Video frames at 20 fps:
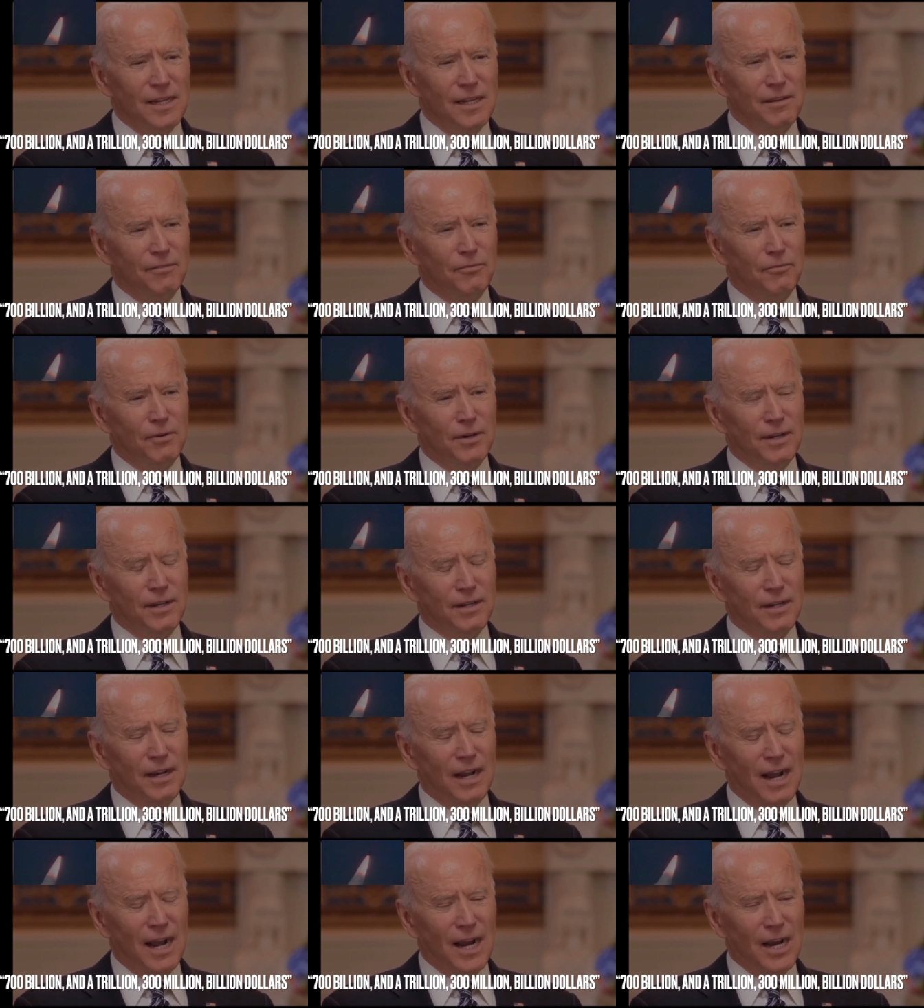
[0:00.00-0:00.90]
If we
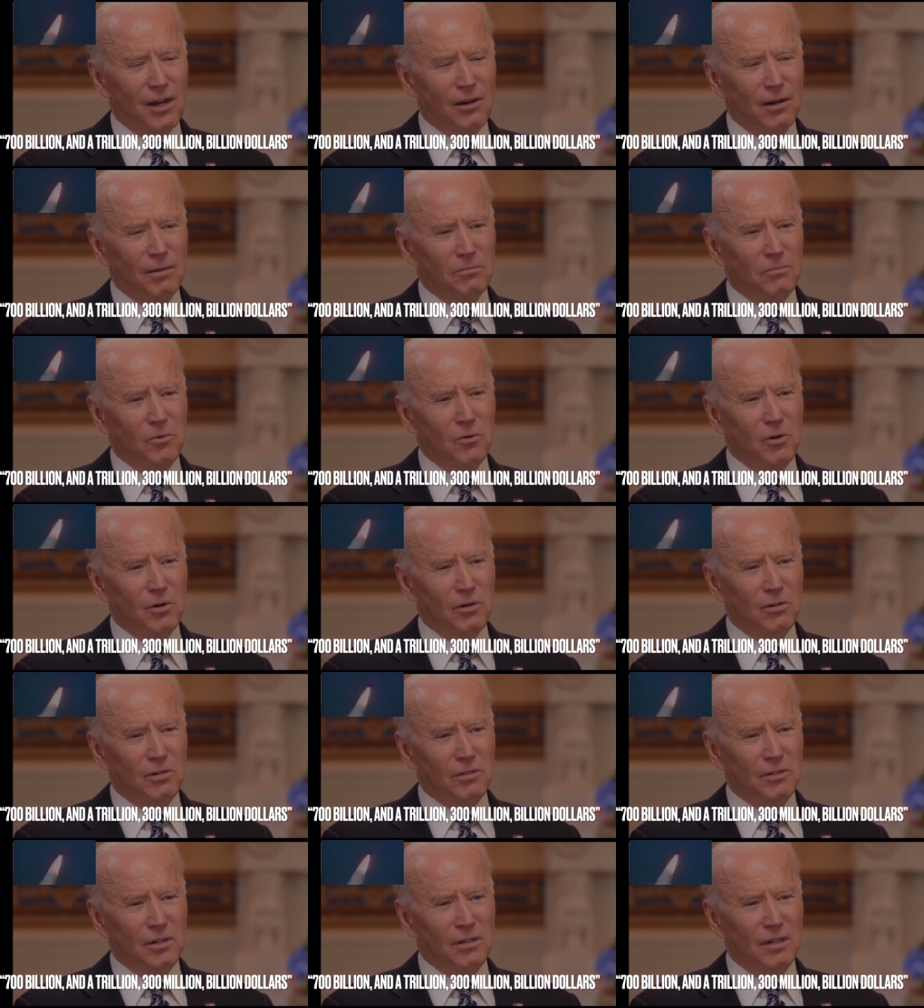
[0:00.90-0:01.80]
hire up
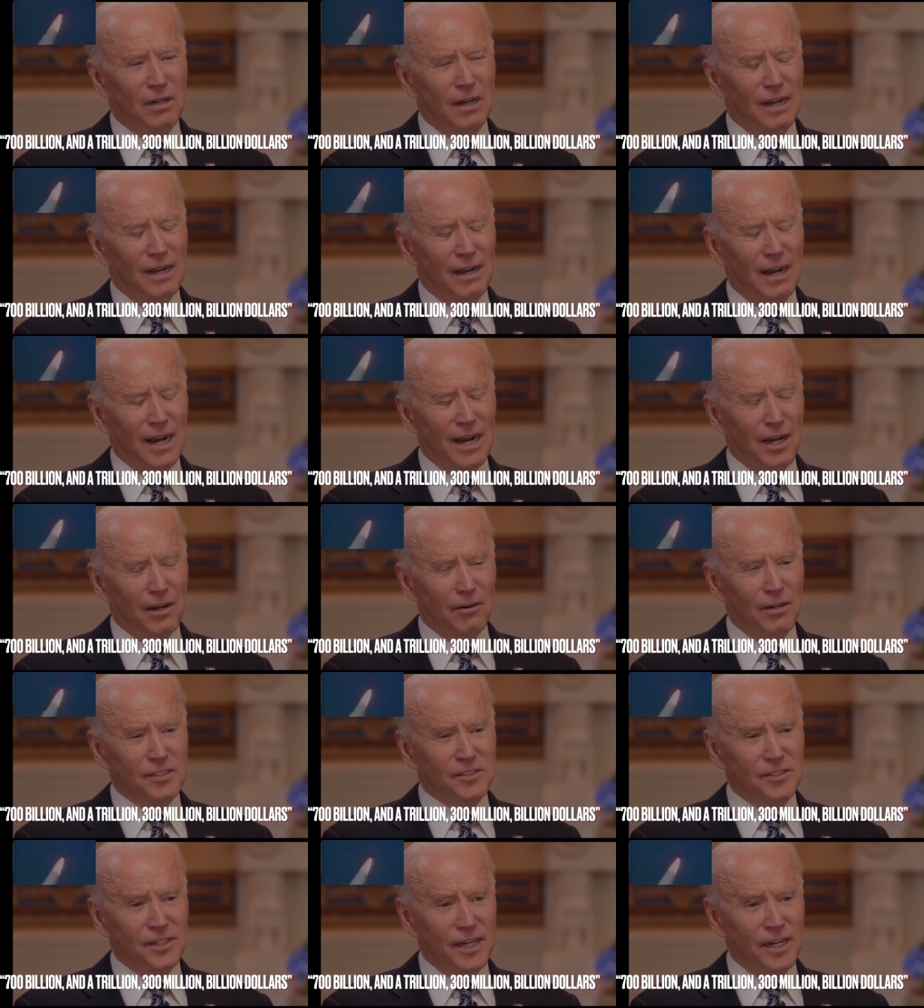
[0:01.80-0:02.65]
more IRS